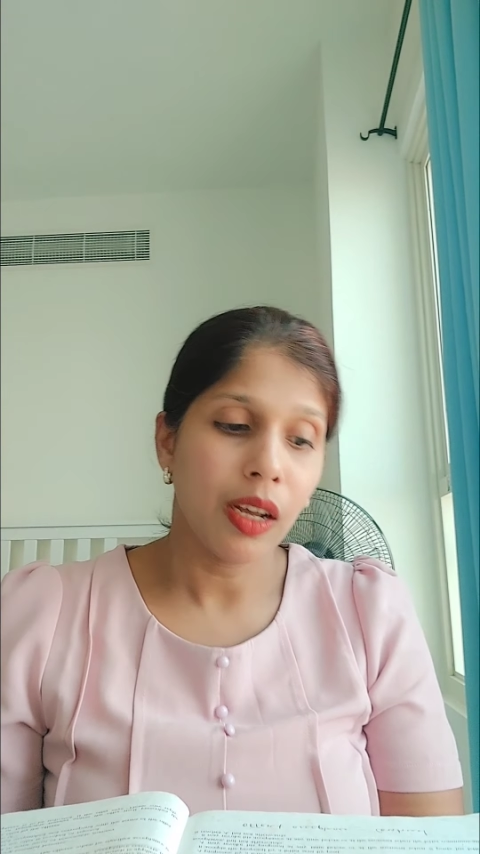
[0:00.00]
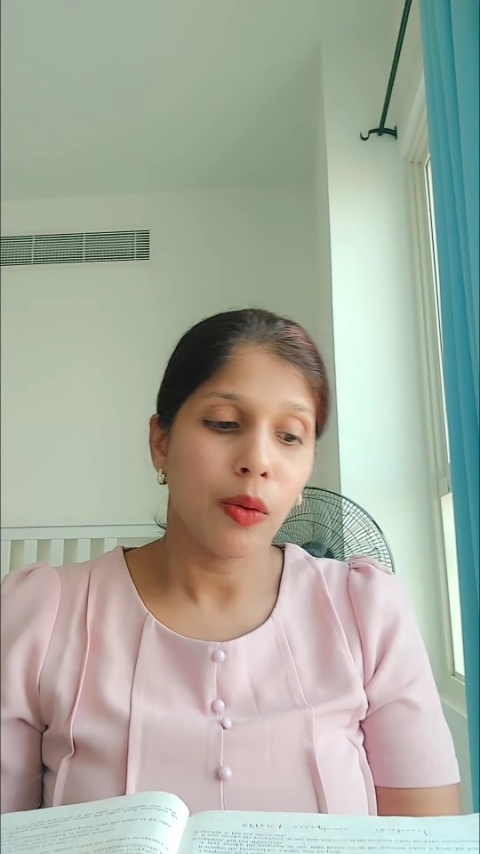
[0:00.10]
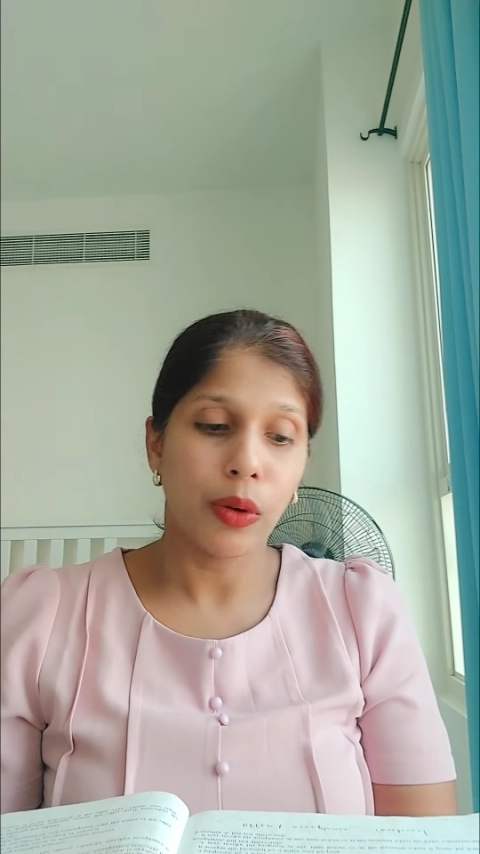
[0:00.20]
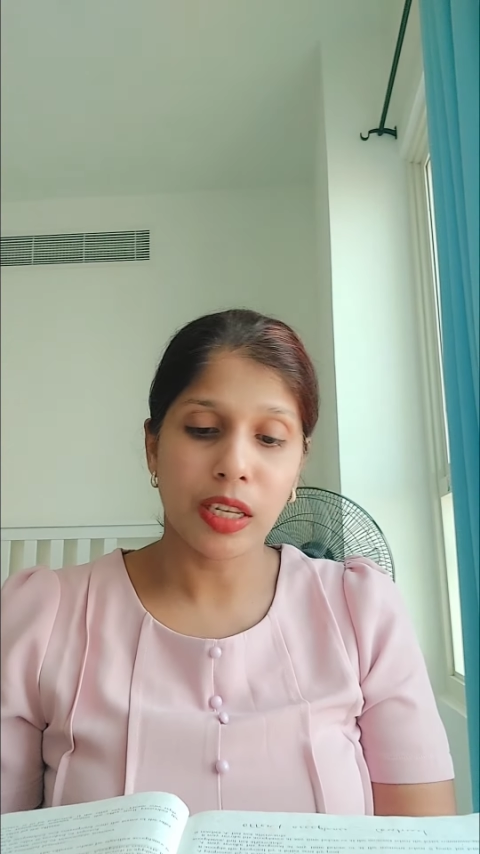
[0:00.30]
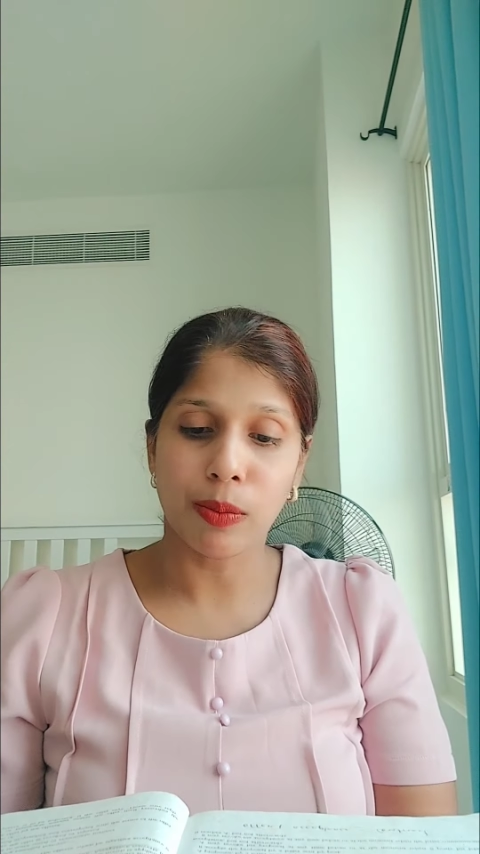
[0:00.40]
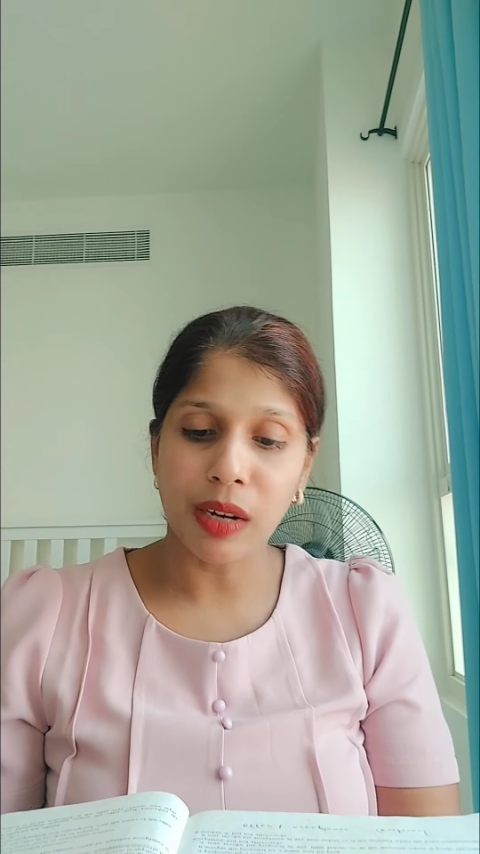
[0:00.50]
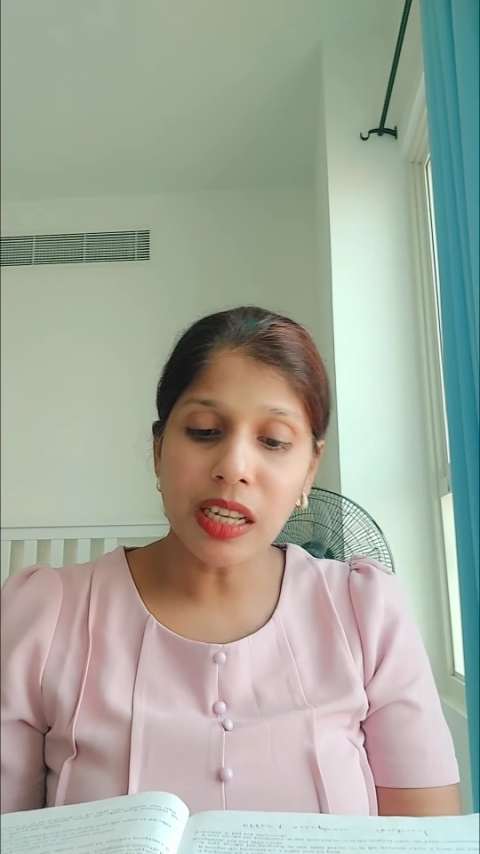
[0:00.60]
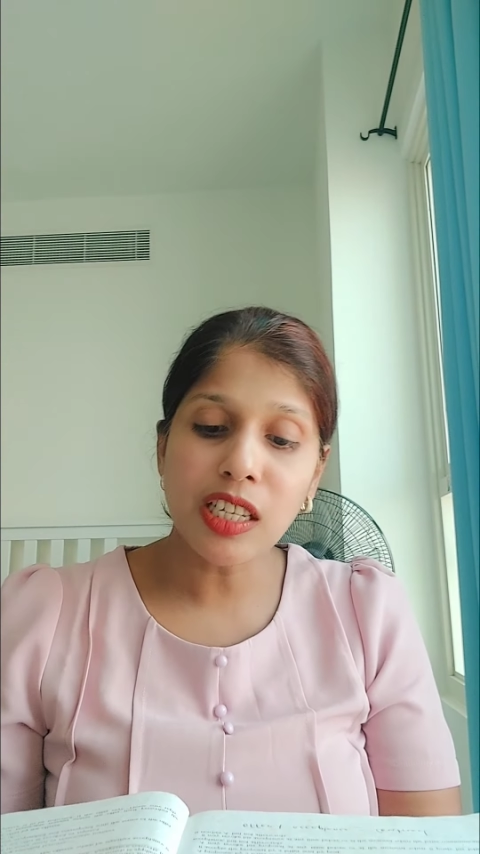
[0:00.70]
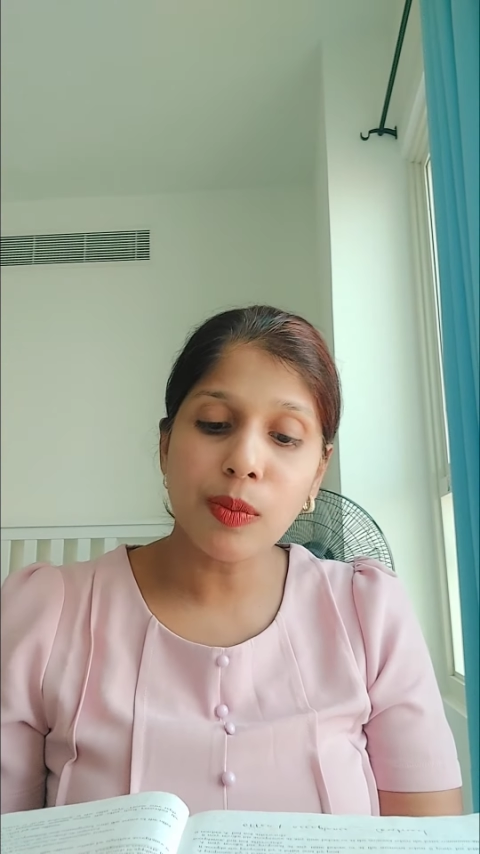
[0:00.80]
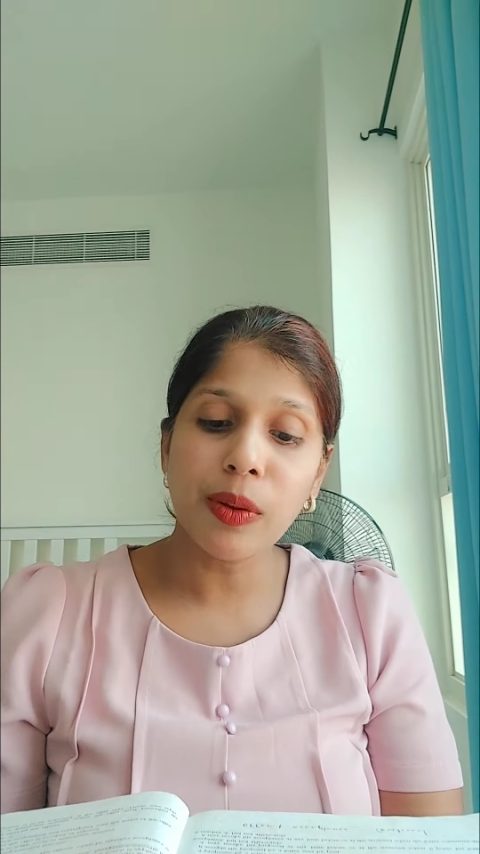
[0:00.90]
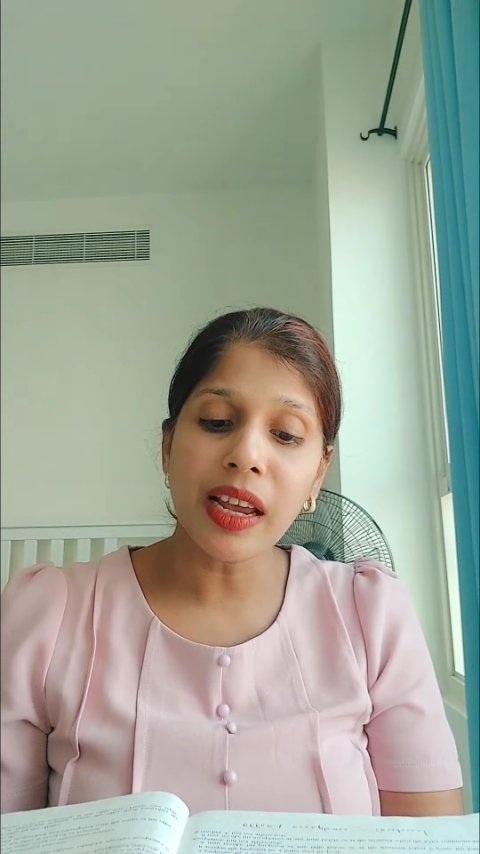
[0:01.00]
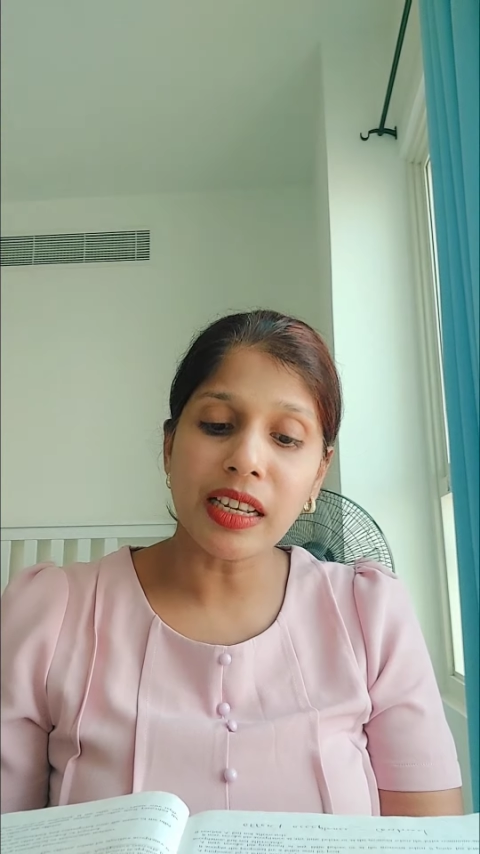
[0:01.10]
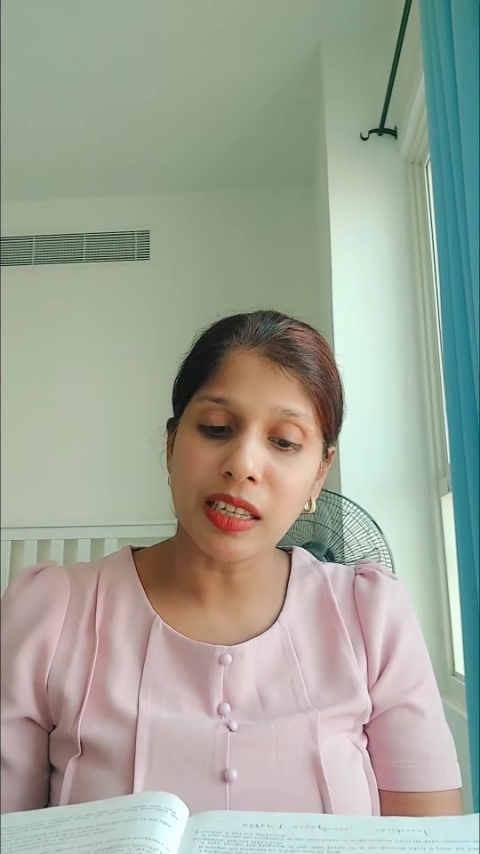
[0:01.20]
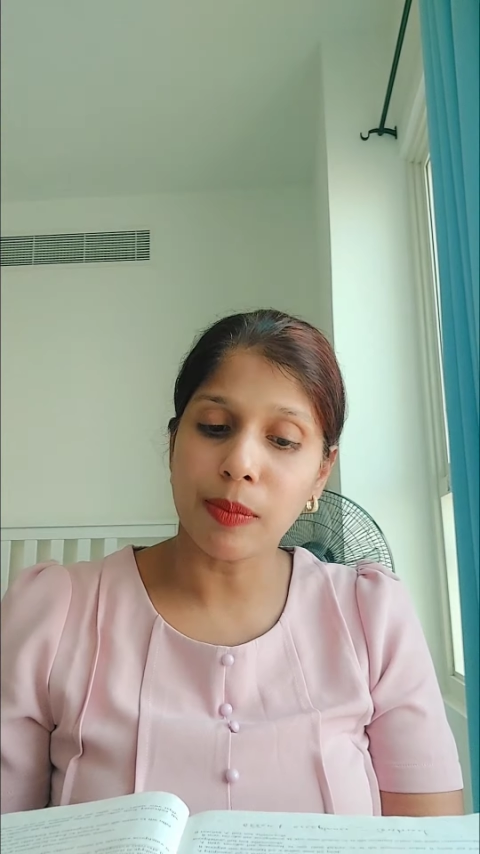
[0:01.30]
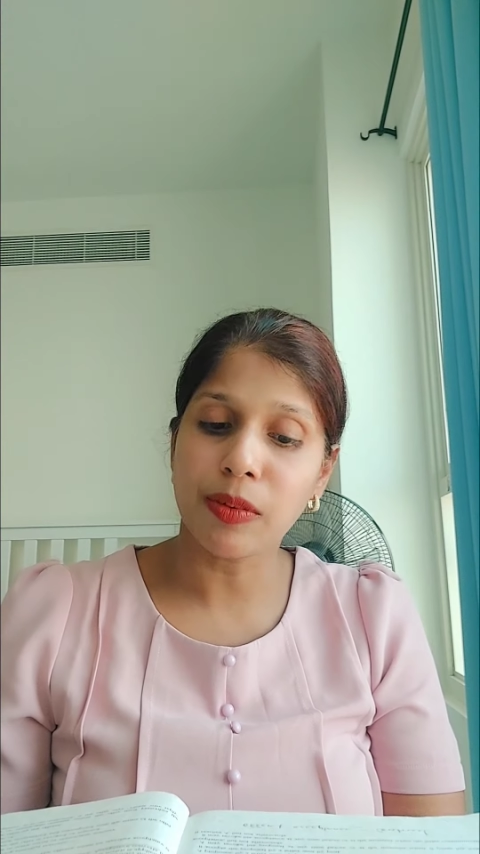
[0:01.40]
which must be
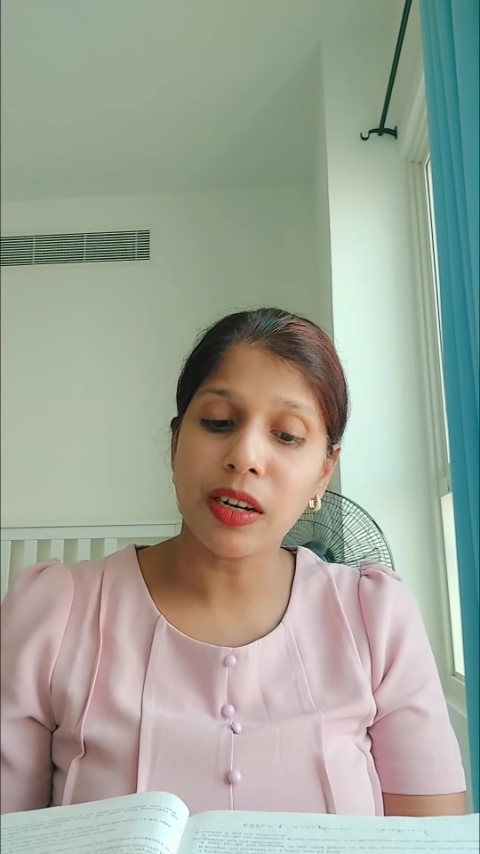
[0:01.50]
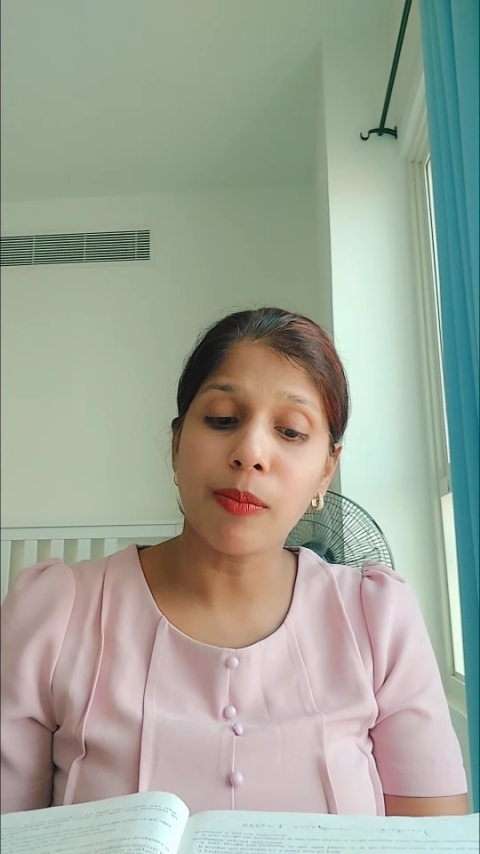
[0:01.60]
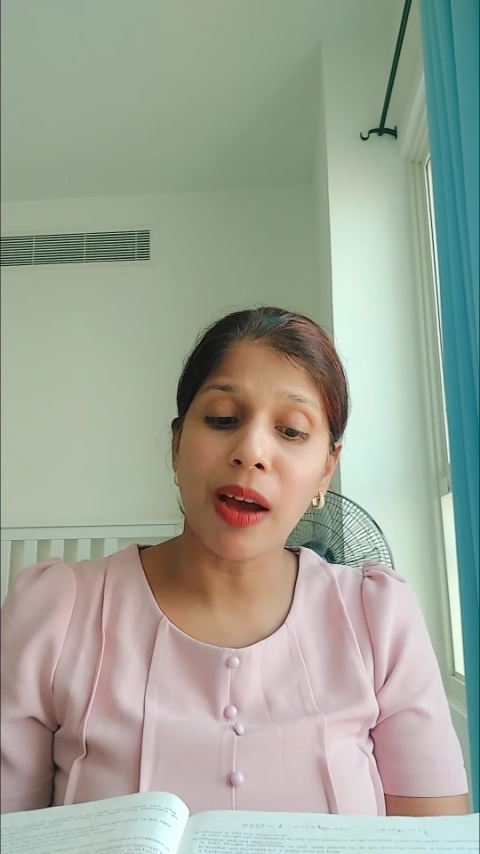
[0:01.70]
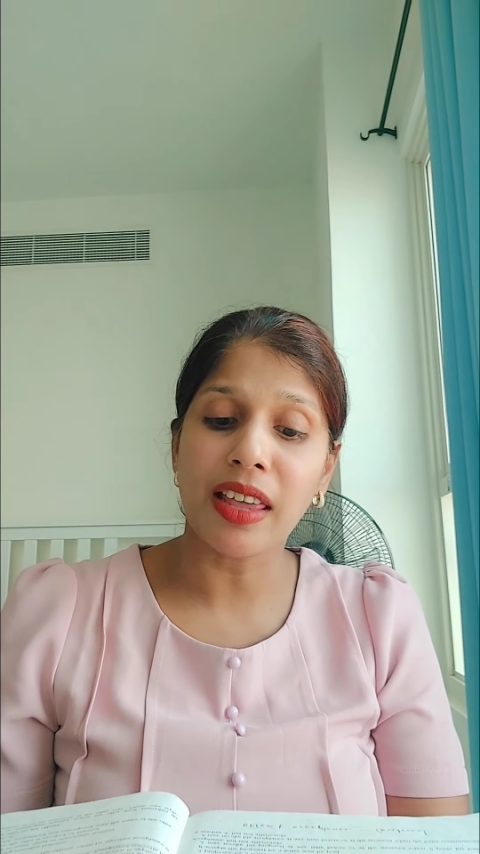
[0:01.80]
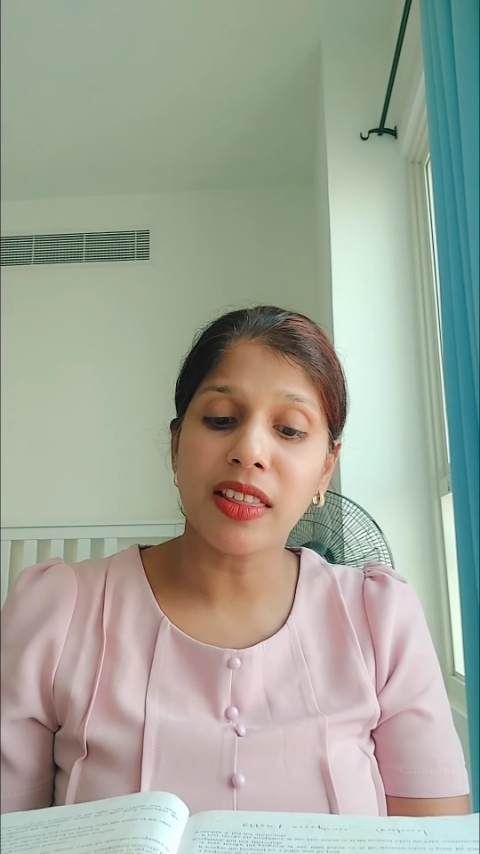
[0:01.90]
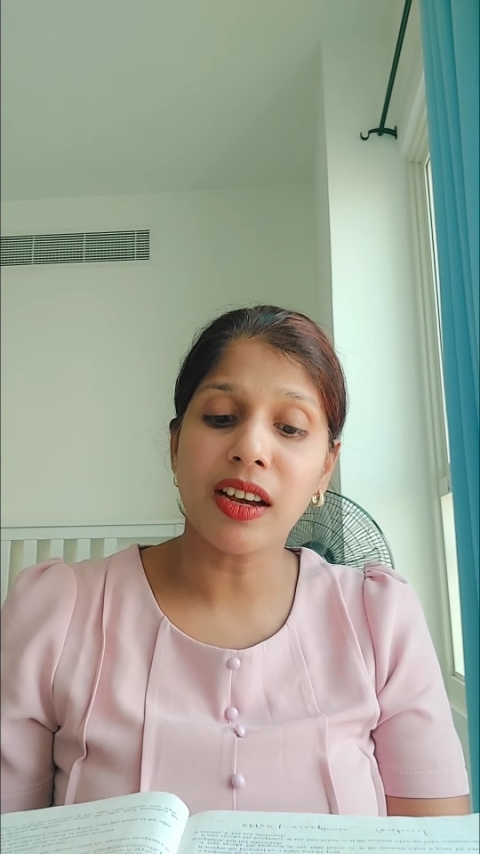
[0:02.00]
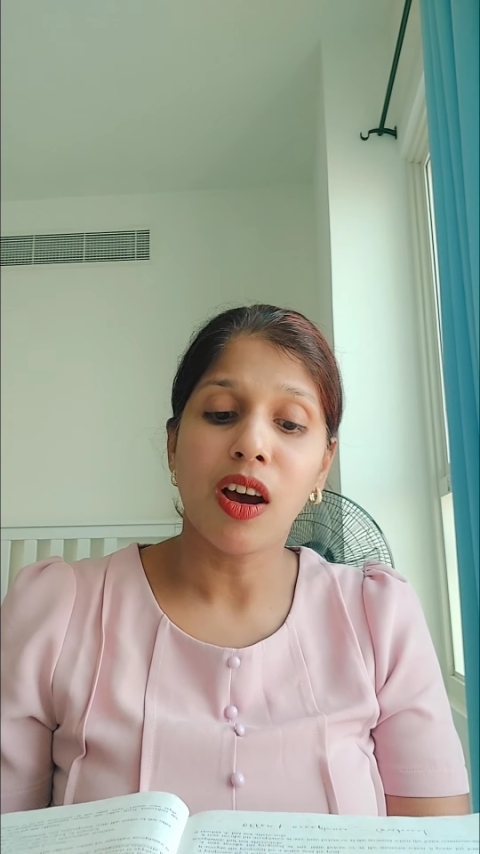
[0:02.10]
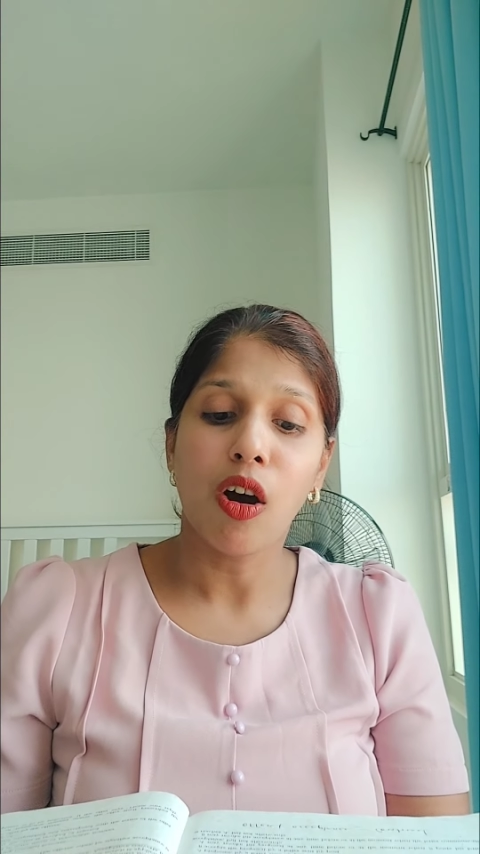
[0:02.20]
accepted by the